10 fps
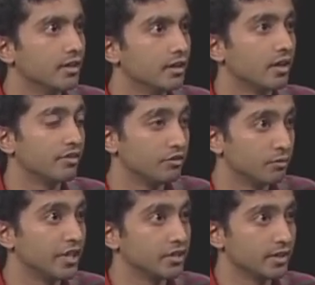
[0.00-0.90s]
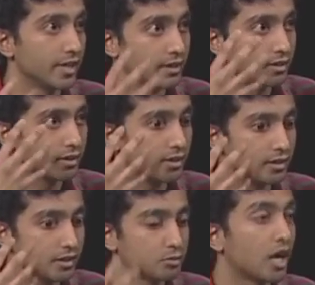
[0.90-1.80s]
a lot of information that
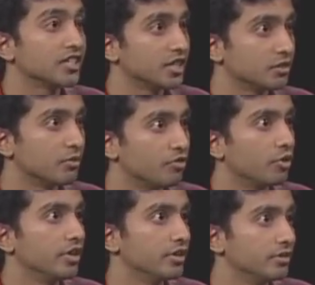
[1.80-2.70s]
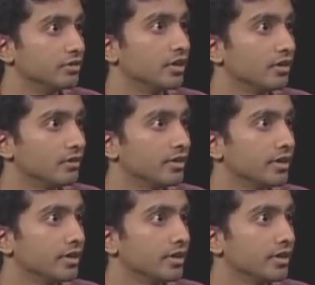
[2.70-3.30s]
is processed before you do so.